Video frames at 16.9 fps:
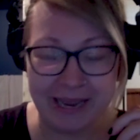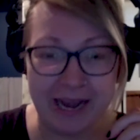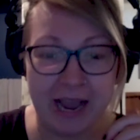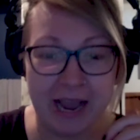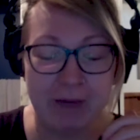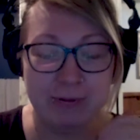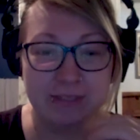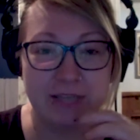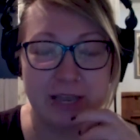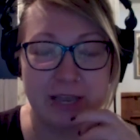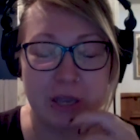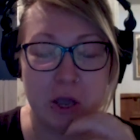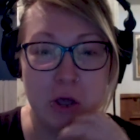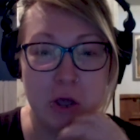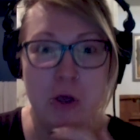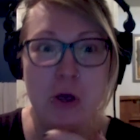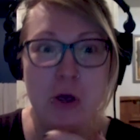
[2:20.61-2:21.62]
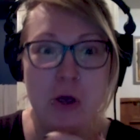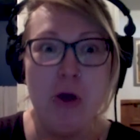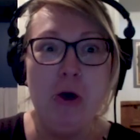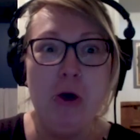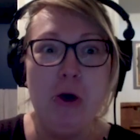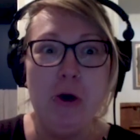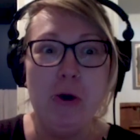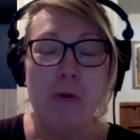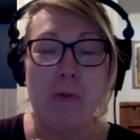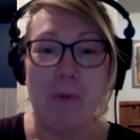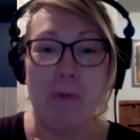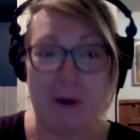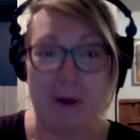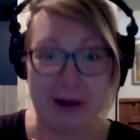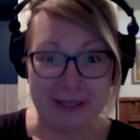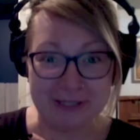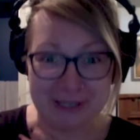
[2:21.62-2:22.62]
and I was like,
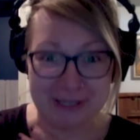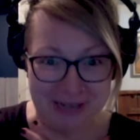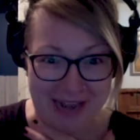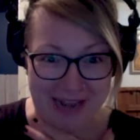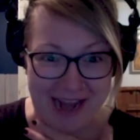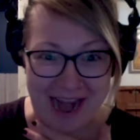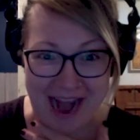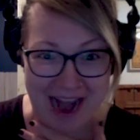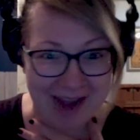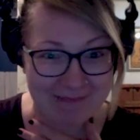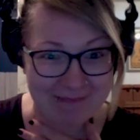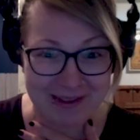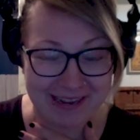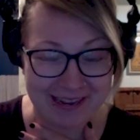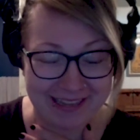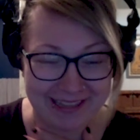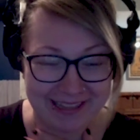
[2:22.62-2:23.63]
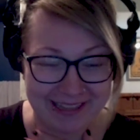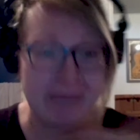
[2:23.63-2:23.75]
what's going to happen?